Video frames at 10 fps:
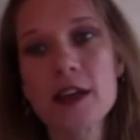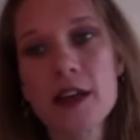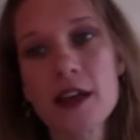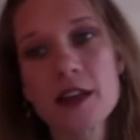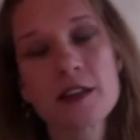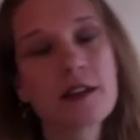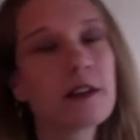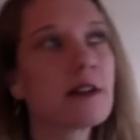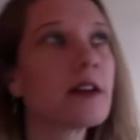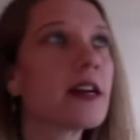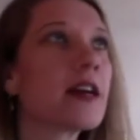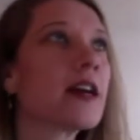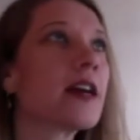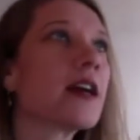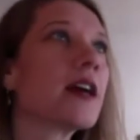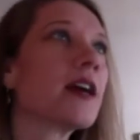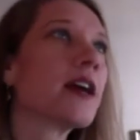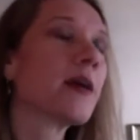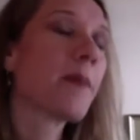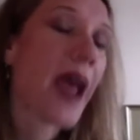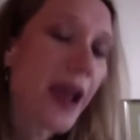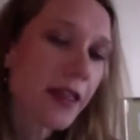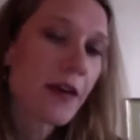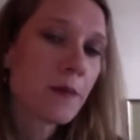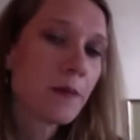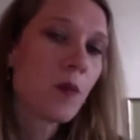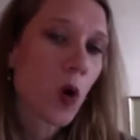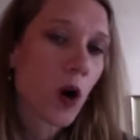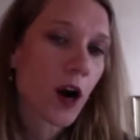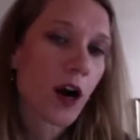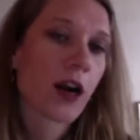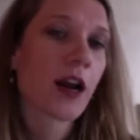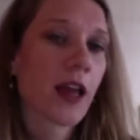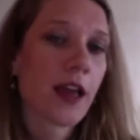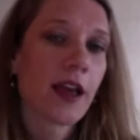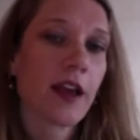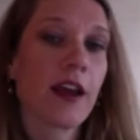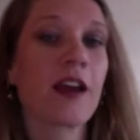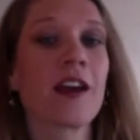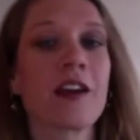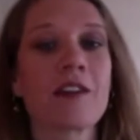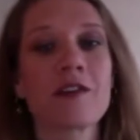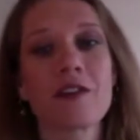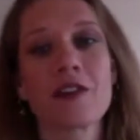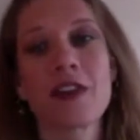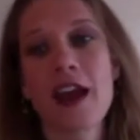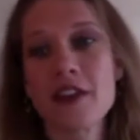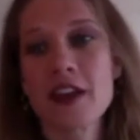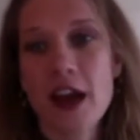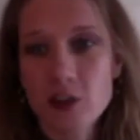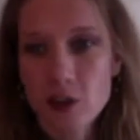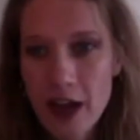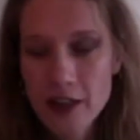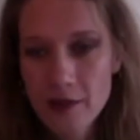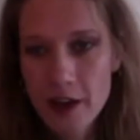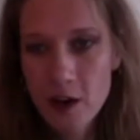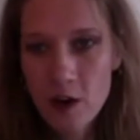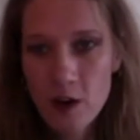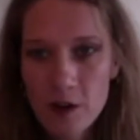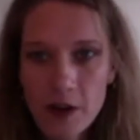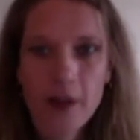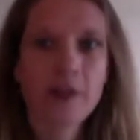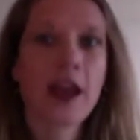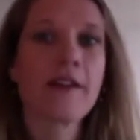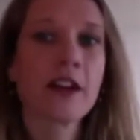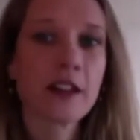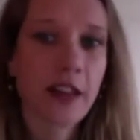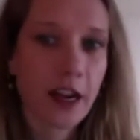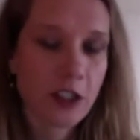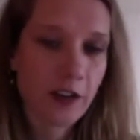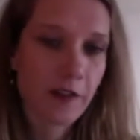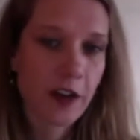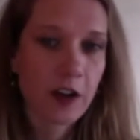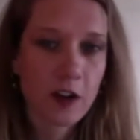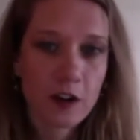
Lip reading: So pay them more if they have a natural gas vehicle, if they have an electric vehicle.